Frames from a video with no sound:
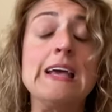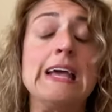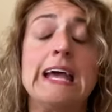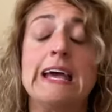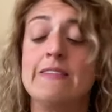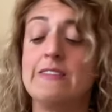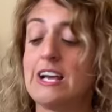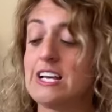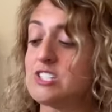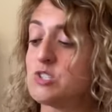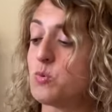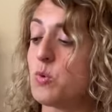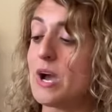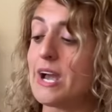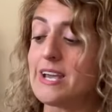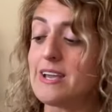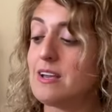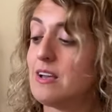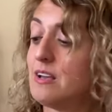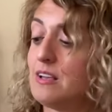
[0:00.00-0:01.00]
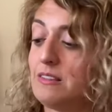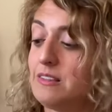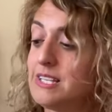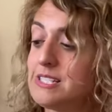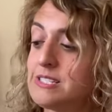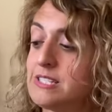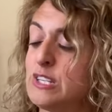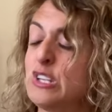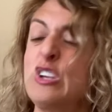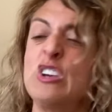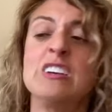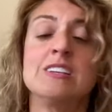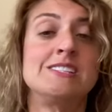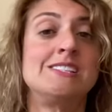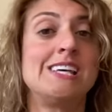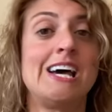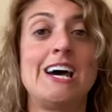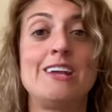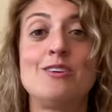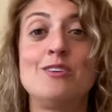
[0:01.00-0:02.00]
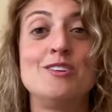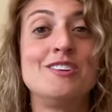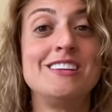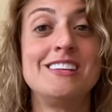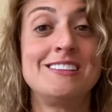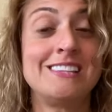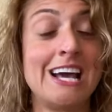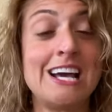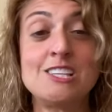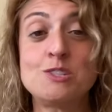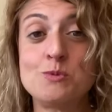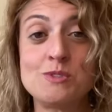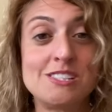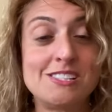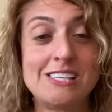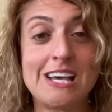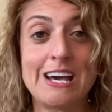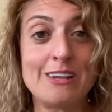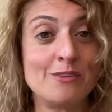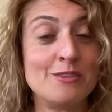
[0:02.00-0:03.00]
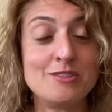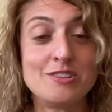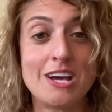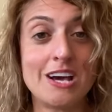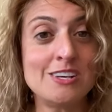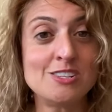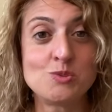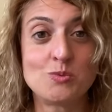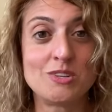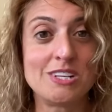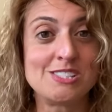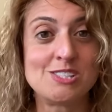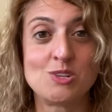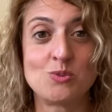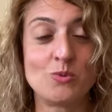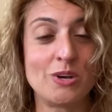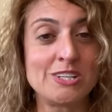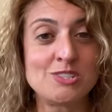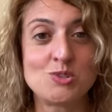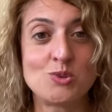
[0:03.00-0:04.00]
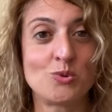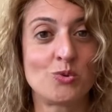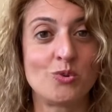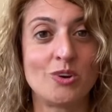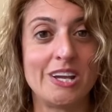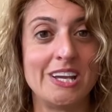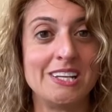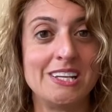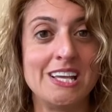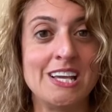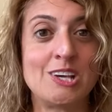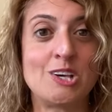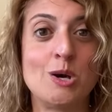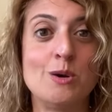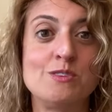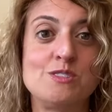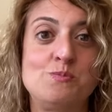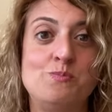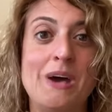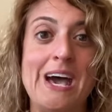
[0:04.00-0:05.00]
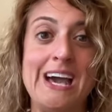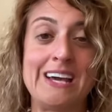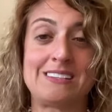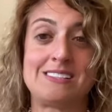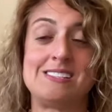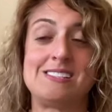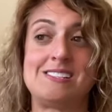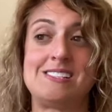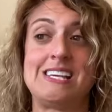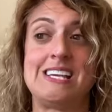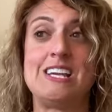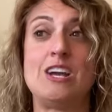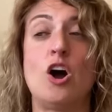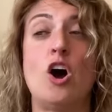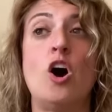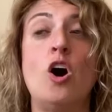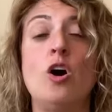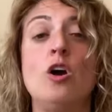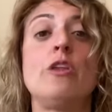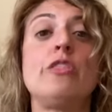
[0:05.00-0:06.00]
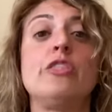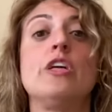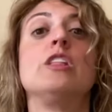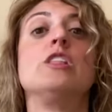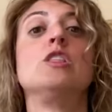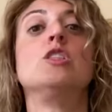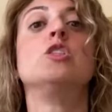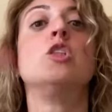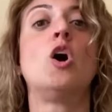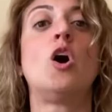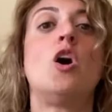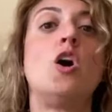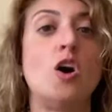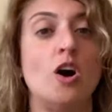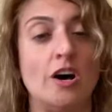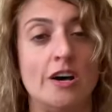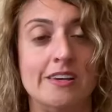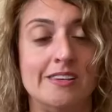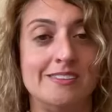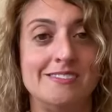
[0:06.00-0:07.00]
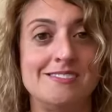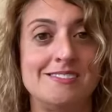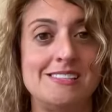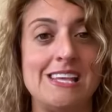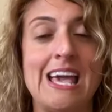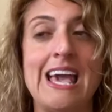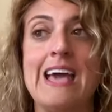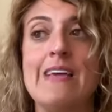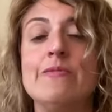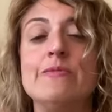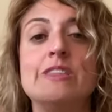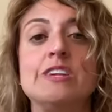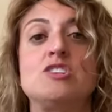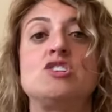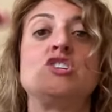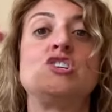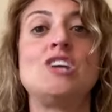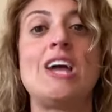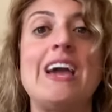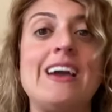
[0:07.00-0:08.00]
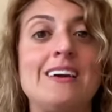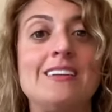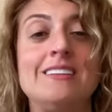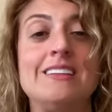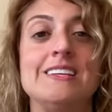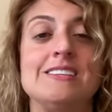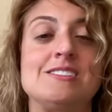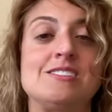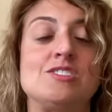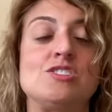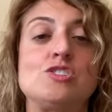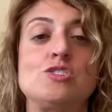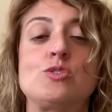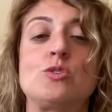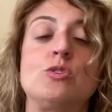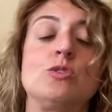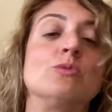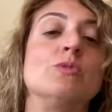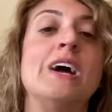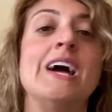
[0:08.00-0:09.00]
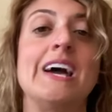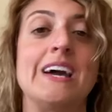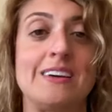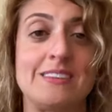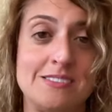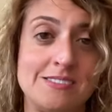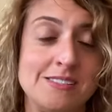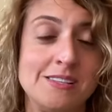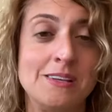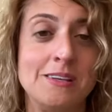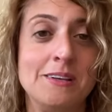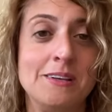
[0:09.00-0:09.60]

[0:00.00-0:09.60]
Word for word: And that's why, listen, Saturn, that's what Saturn does when it's in retrograde. It goes back to see are the laws and the checklists correct?